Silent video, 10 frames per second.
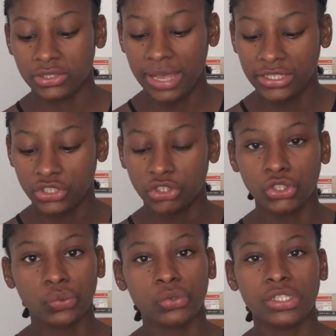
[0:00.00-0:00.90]
So I just
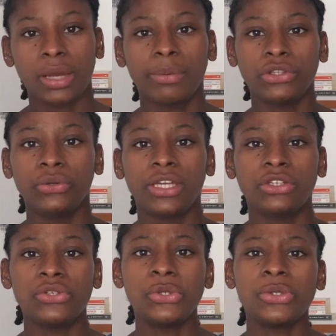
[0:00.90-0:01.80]
use water, but you
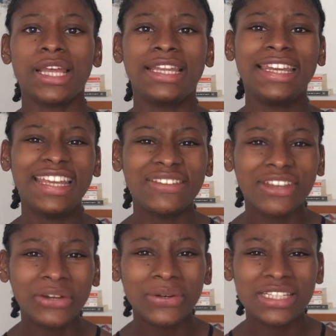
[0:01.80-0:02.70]
can use a
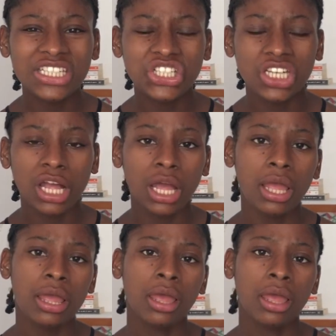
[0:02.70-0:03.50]
leave-in conditioner.